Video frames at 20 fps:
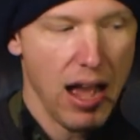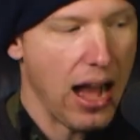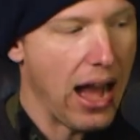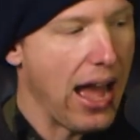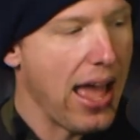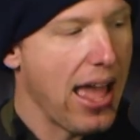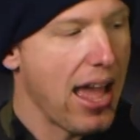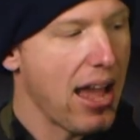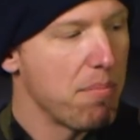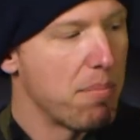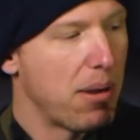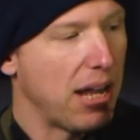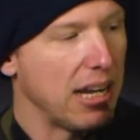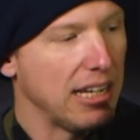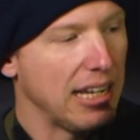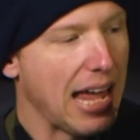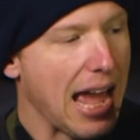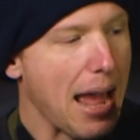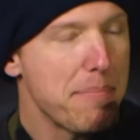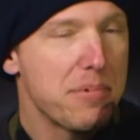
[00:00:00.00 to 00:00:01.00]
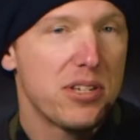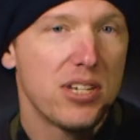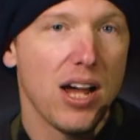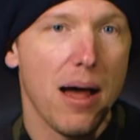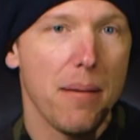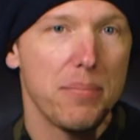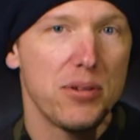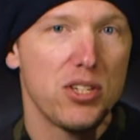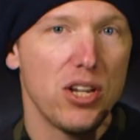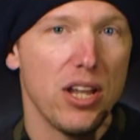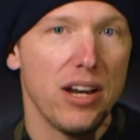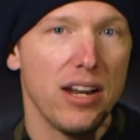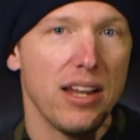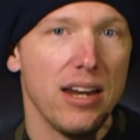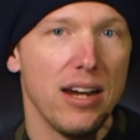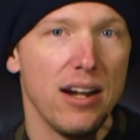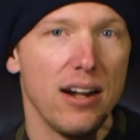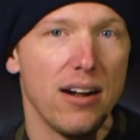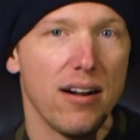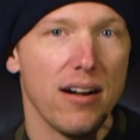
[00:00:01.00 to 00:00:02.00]
I had my laptop sitting
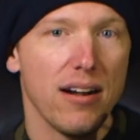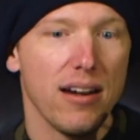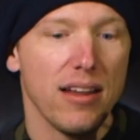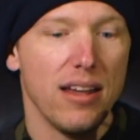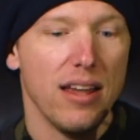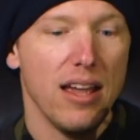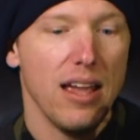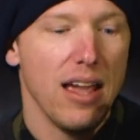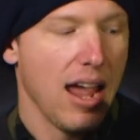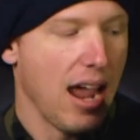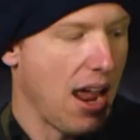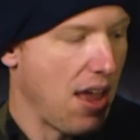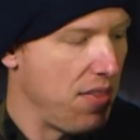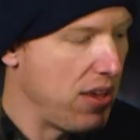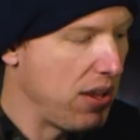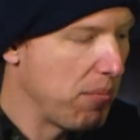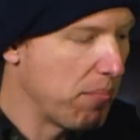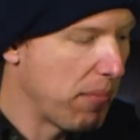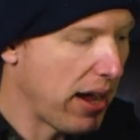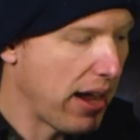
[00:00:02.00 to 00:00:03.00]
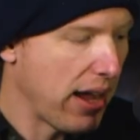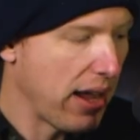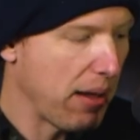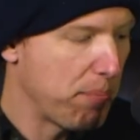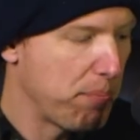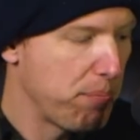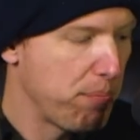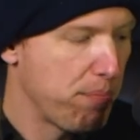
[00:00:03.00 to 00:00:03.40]
here and then my